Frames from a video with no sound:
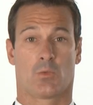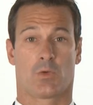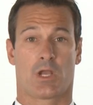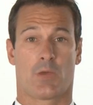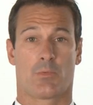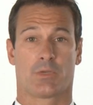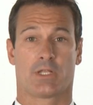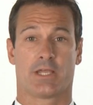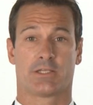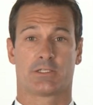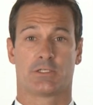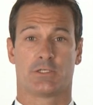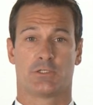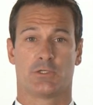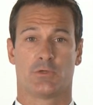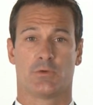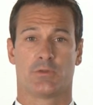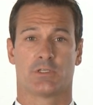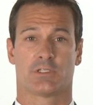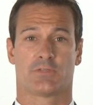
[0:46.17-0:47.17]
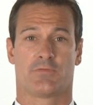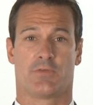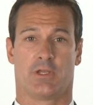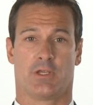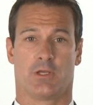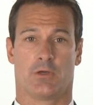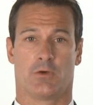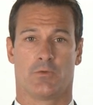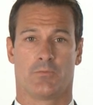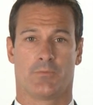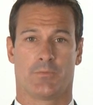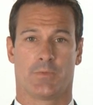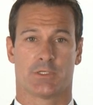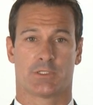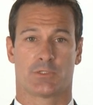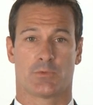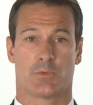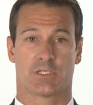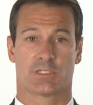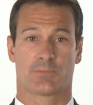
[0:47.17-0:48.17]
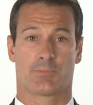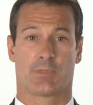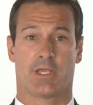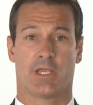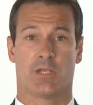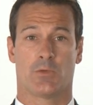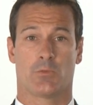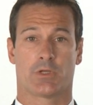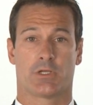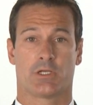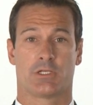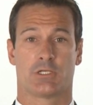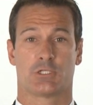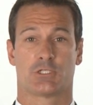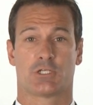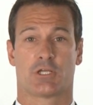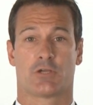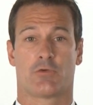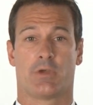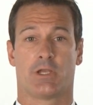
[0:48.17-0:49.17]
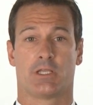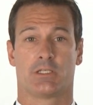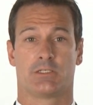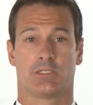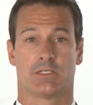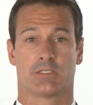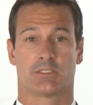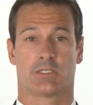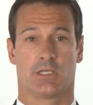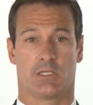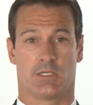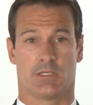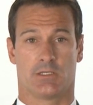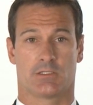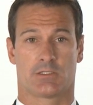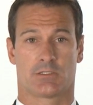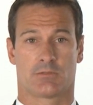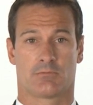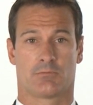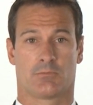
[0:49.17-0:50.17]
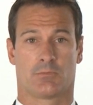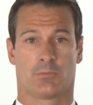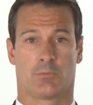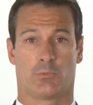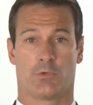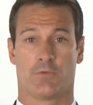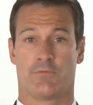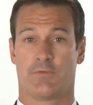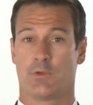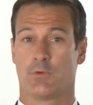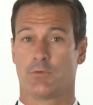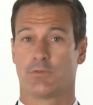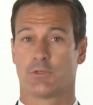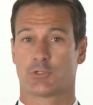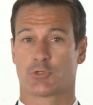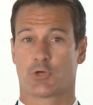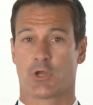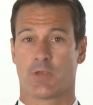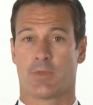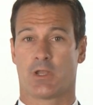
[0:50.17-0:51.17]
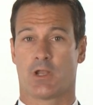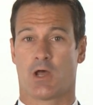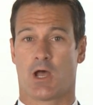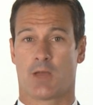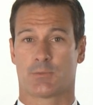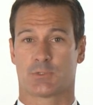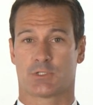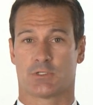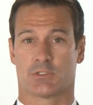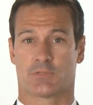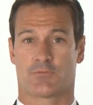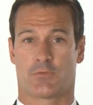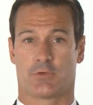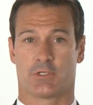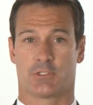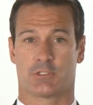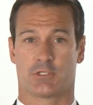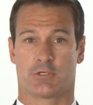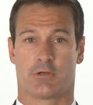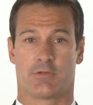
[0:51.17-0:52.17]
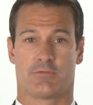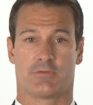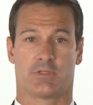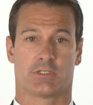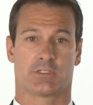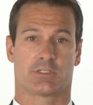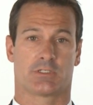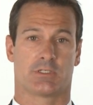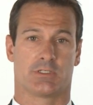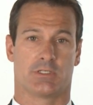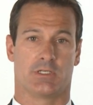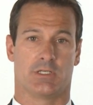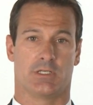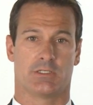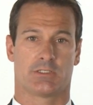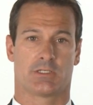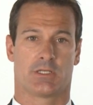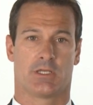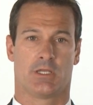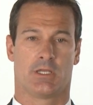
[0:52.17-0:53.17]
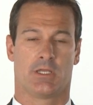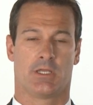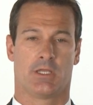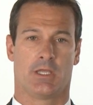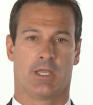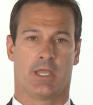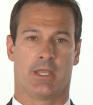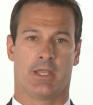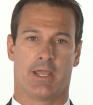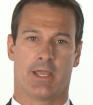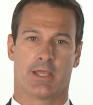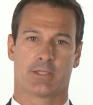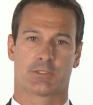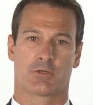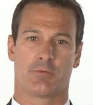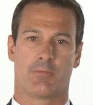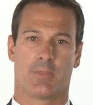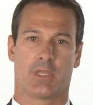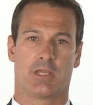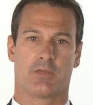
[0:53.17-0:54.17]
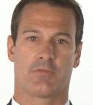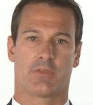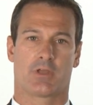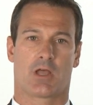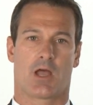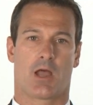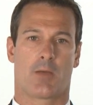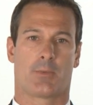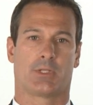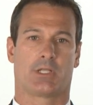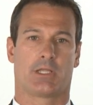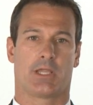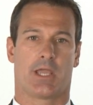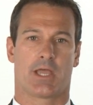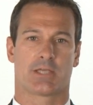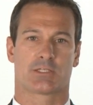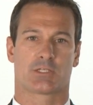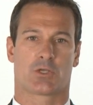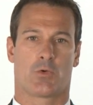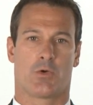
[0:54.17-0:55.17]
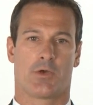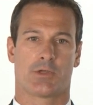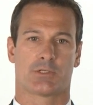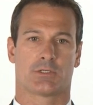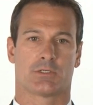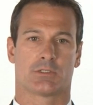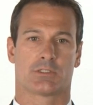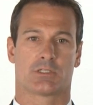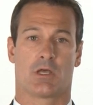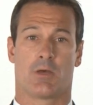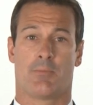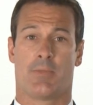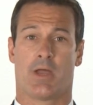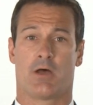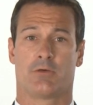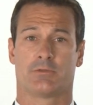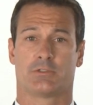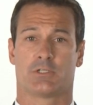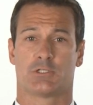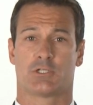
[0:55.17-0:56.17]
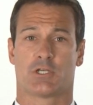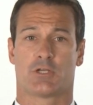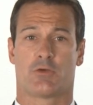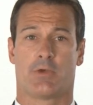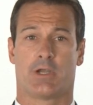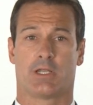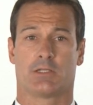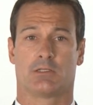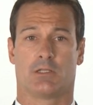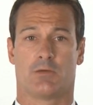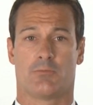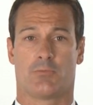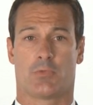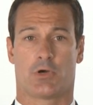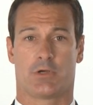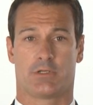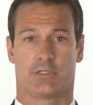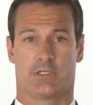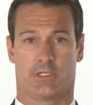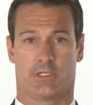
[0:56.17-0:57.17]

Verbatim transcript: What I would like to do in this video is to explain what a degenerated disc is, review the treatment options for degenerative disc disease, and answer many of the commonly asked questions about degenerated lumbar